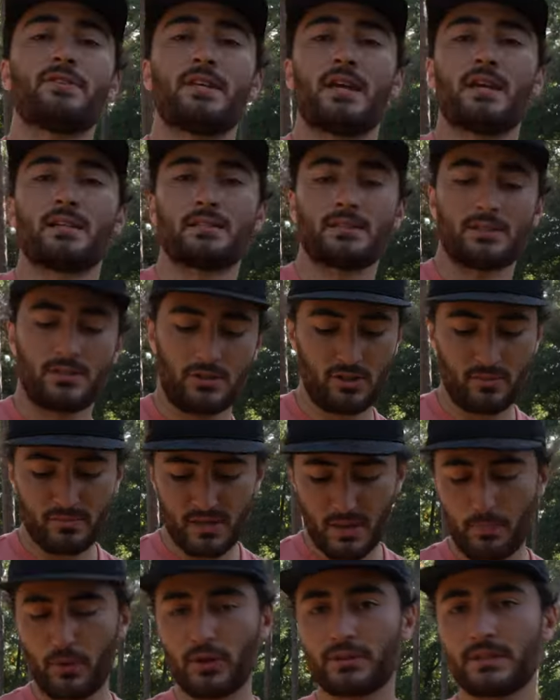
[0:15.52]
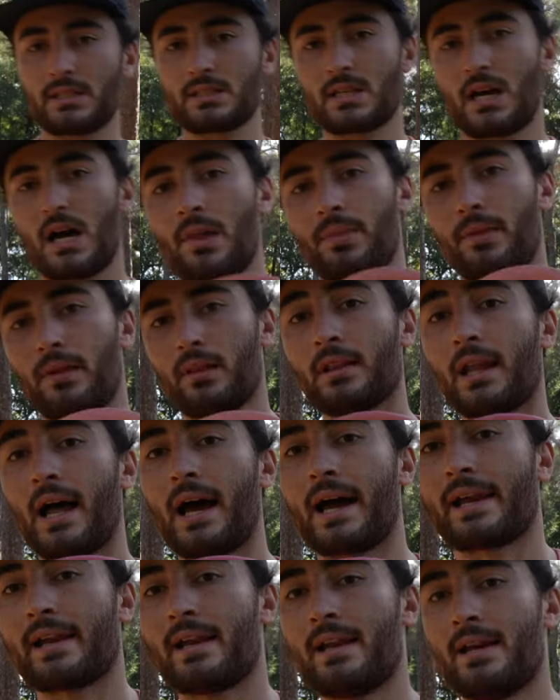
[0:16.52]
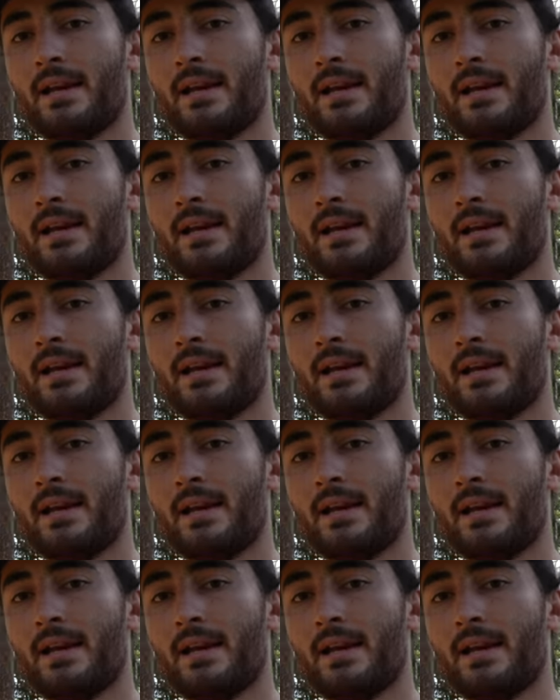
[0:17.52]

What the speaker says: discs, so I'm gonna put this on the line.